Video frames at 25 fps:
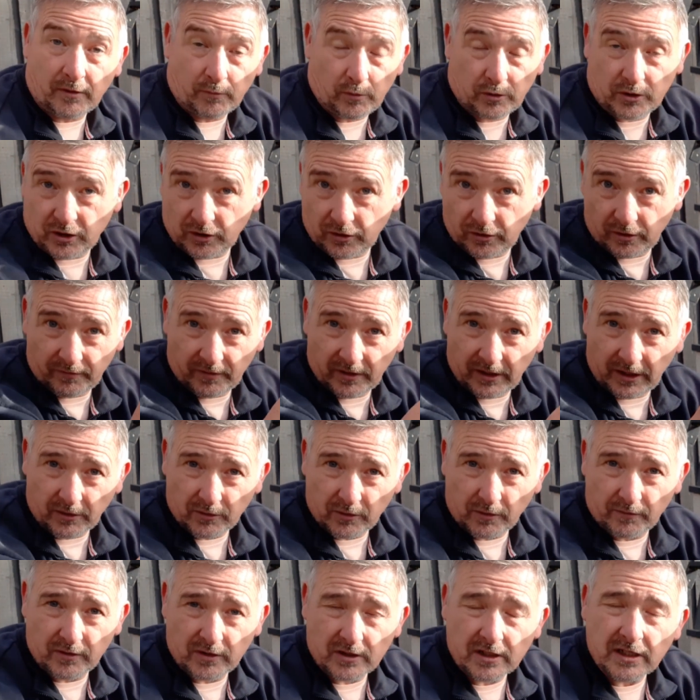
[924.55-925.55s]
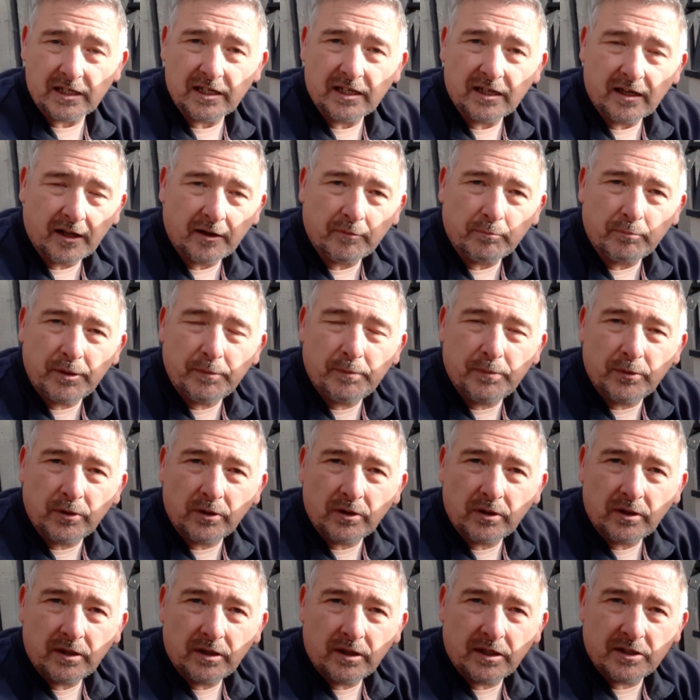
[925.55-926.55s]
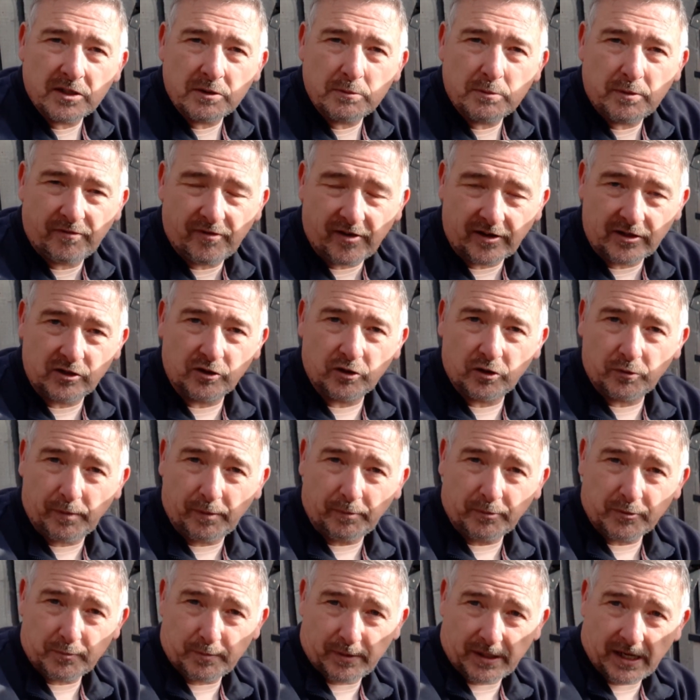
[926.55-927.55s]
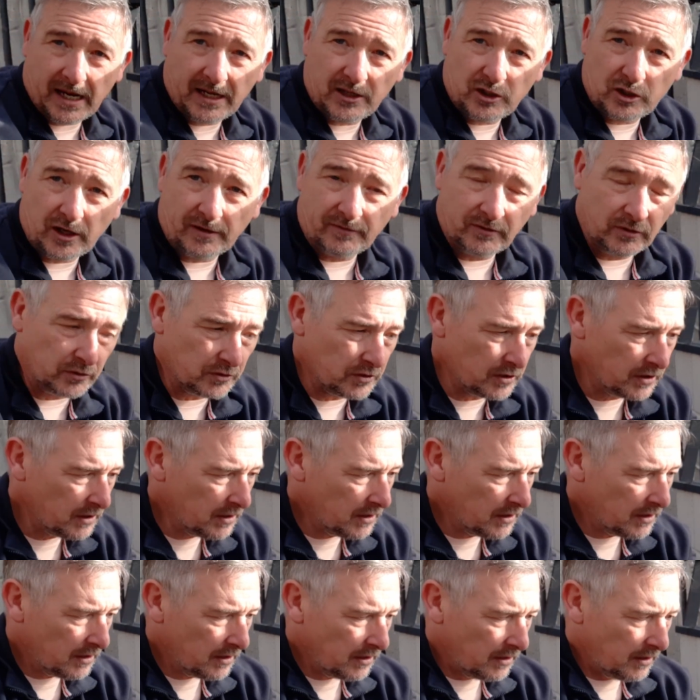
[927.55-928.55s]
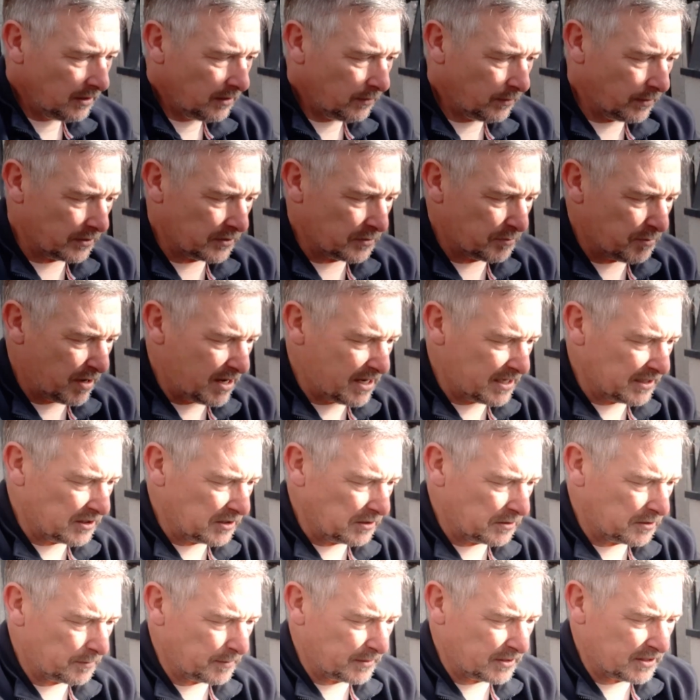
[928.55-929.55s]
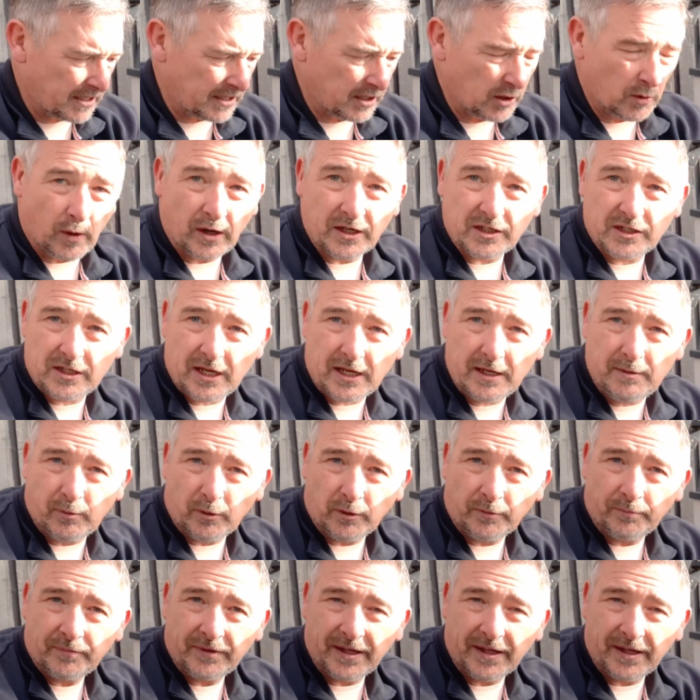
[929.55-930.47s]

I'm watching other videos, obviously, and it seems to be affecting other people's pH levels, whereas mine seems to be staying quite stable.